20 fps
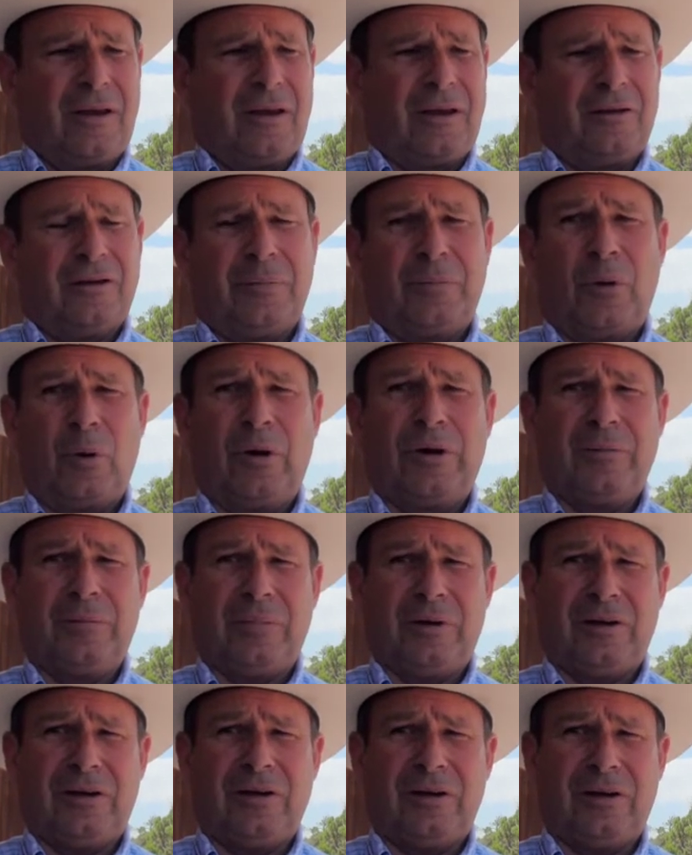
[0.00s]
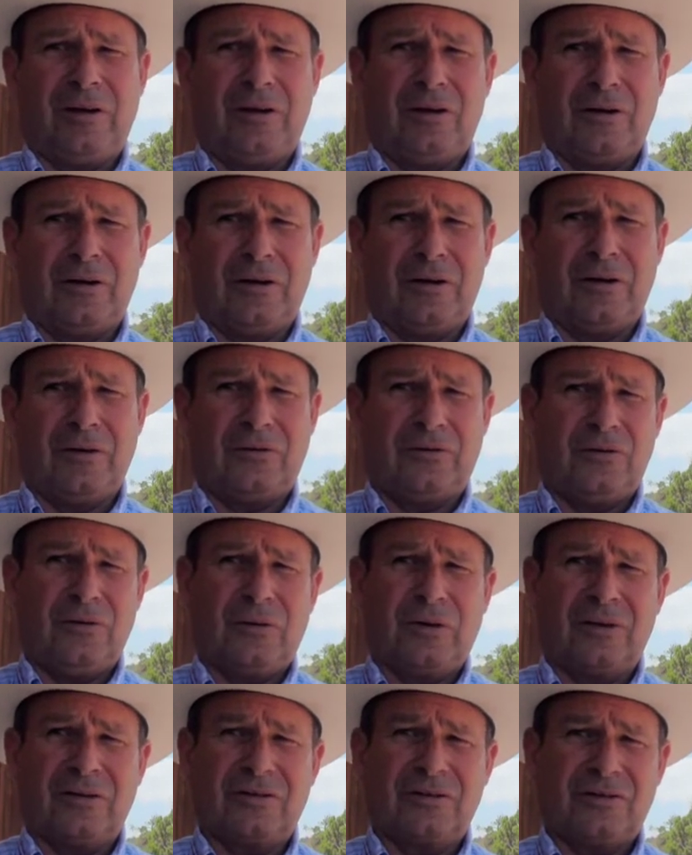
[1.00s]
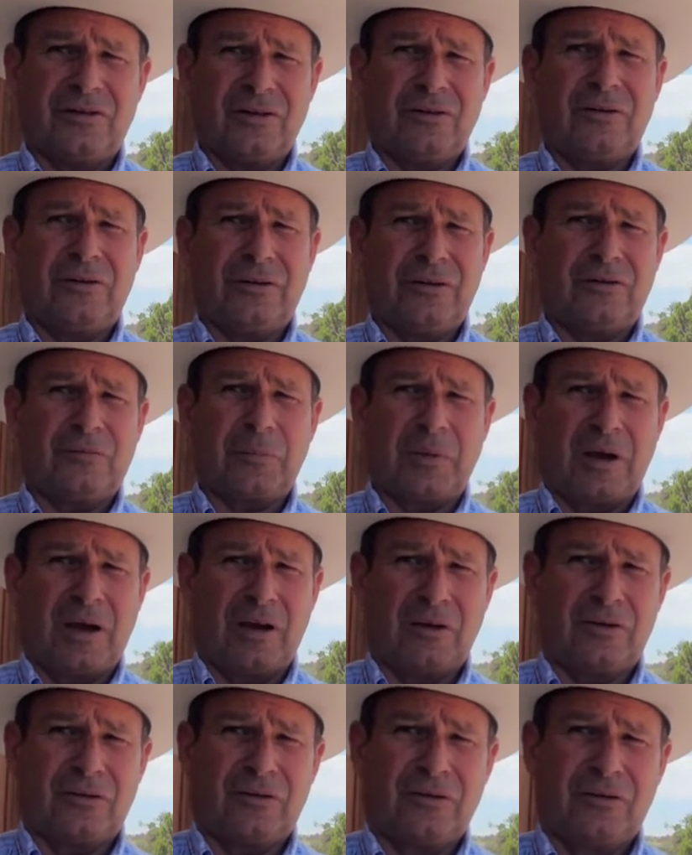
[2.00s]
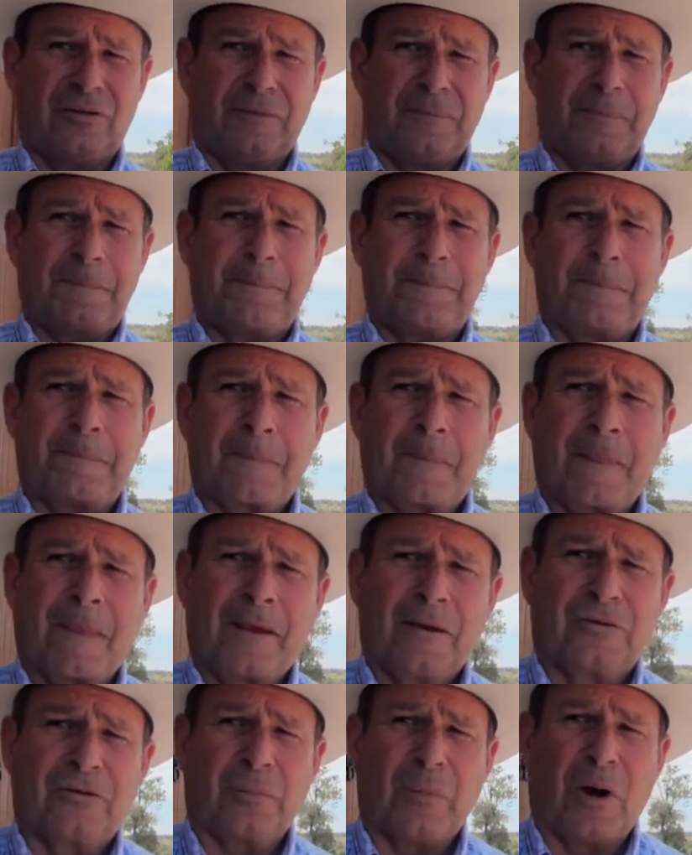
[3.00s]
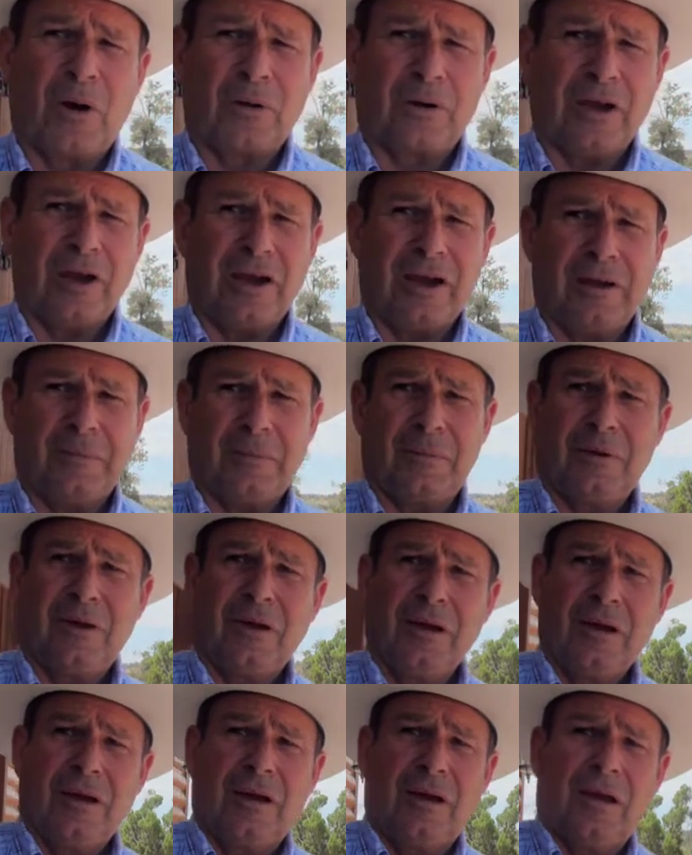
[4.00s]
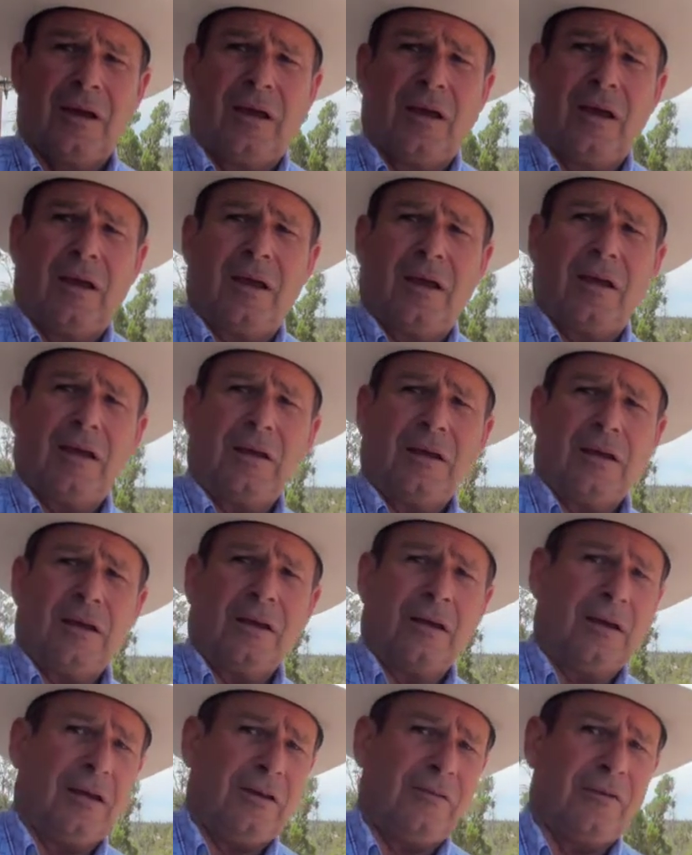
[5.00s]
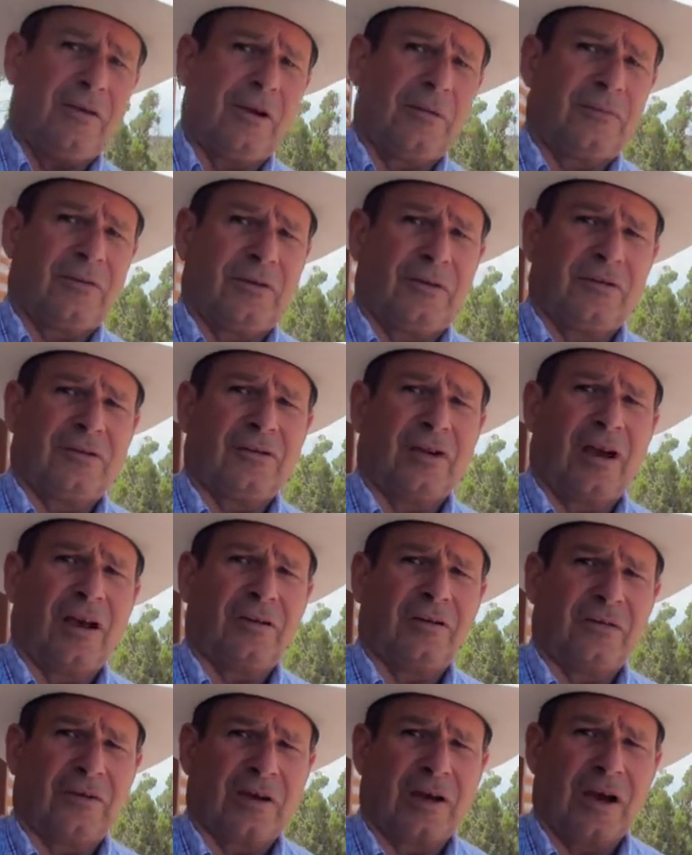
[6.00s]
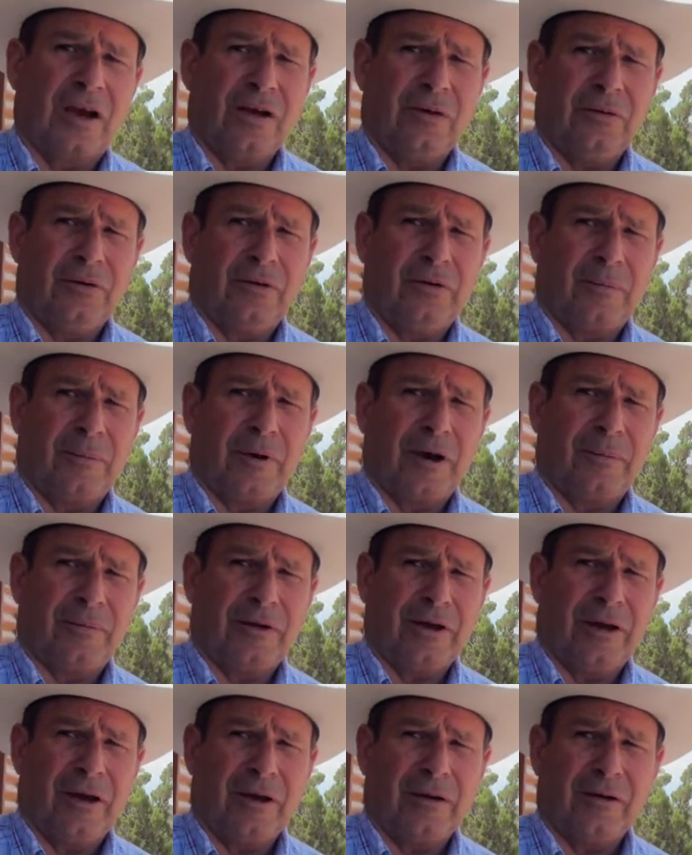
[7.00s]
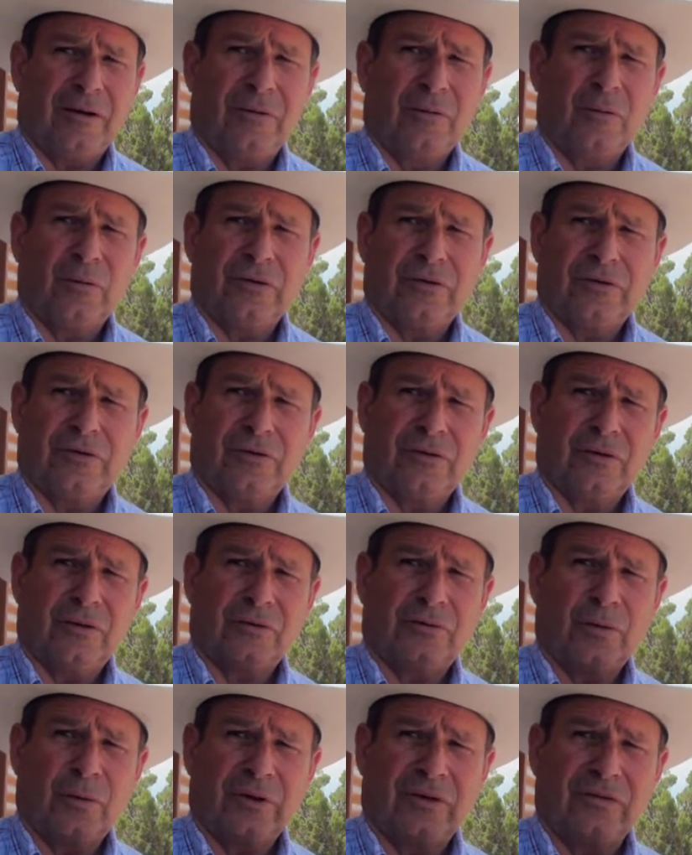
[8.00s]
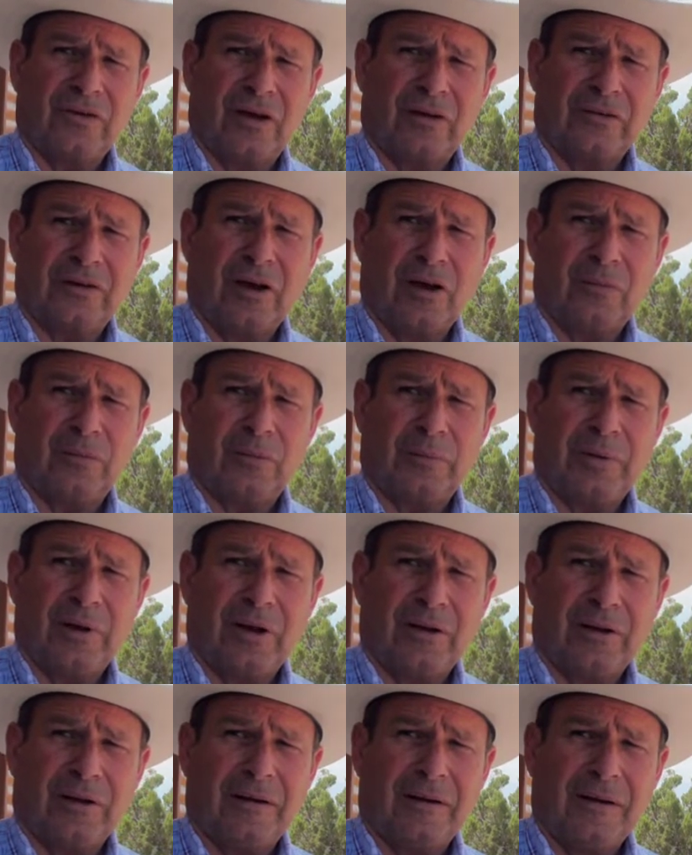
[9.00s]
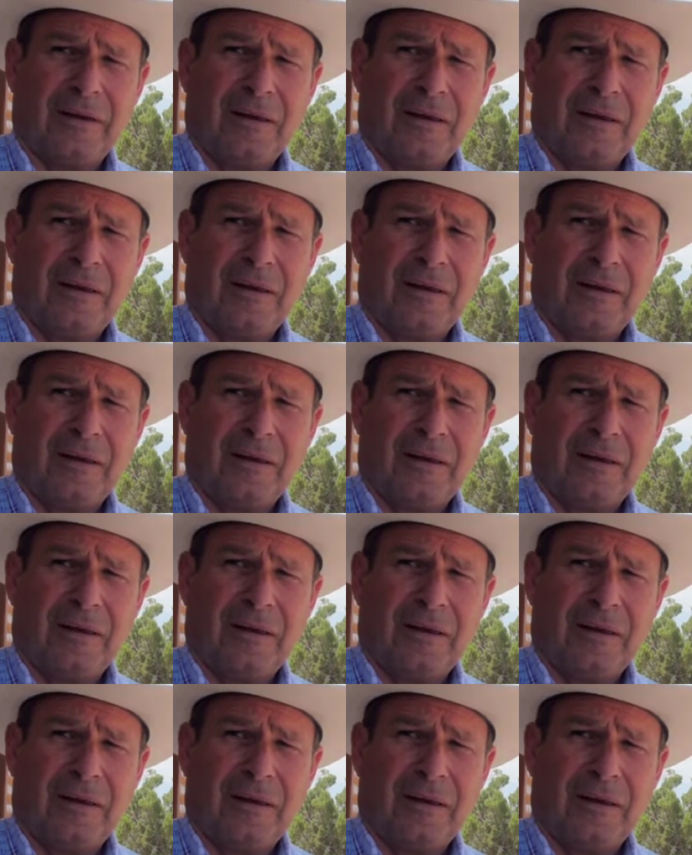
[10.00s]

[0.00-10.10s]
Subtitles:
And the point being here is you can still dispatch small game, even up to the size of a coyote or a bobcat, with this little 25 caliber pellet.